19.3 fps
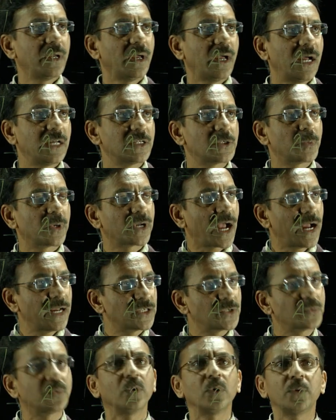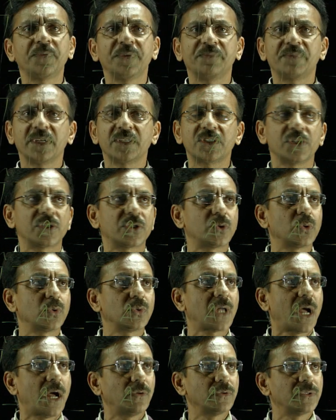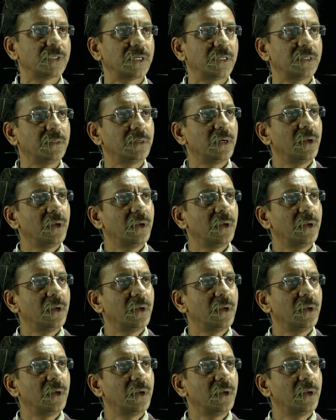as per IS 456-2000